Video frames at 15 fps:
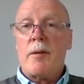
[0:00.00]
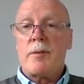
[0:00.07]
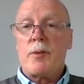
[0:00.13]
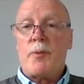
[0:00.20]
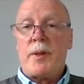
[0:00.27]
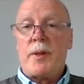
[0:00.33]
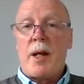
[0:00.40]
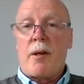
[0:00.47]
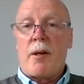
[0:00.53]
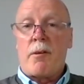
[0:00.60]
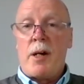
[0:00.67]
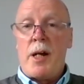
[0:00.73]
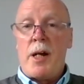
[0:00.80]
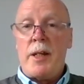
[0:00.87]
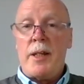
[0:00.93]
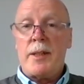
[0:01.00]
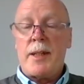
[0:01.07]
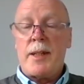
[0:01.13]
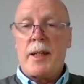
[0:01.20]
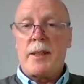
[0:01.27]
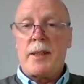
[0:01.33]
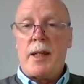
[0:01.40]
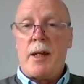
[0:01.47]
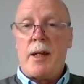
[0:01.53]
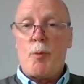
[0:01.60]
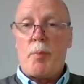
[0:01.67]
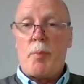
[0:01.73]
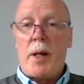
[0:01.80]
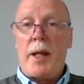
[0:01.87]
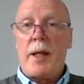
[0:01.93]
So when that grain is out there in
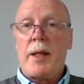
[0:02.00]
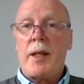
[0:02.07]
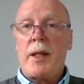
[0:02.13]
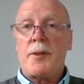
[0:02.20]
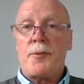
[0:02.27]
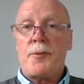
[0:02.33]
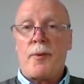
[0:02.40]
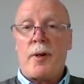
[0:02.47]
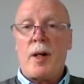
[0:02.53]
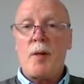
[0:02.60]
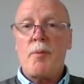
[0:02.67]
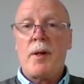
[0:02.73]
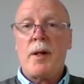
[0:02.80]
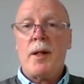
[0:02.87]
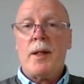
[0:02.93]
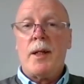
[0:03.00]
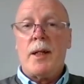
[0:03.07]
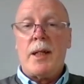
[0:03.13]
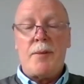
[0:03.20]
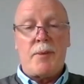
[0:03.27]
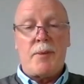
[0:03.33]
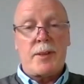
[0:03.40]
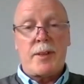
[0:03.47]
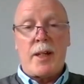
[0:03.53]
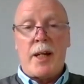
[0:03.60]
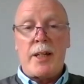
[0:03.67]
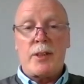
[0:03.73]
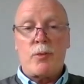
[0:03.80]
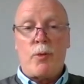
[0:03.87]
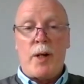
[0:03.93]
the paddock and it's ripe, if it
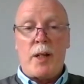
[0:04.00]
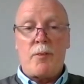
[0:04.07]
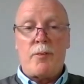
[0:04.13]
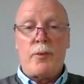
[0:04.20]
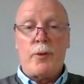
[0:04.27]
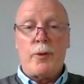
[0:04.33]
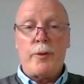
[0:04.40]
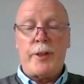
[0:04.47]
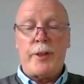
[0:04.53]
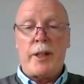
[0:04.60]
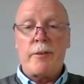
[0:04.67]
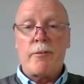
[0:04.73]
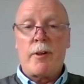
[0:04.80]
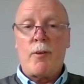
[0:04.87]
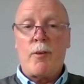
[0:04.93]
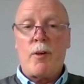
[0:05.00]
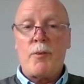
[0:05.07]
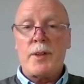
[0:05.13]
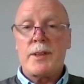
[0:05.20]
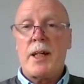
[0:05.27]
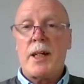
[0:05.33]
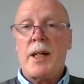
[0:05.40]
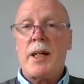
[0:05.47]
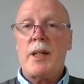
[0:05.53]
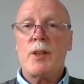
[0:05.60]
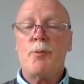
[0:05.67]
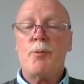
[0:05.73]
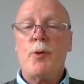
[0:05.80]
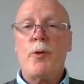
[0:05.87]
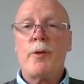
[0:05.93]
stays wet for generally what we say
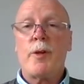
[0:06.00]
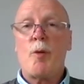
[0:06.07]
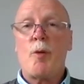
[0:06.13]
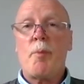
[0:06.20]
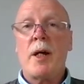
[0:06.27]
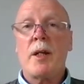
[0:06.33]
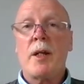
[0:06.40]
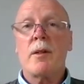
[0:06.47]
is more than about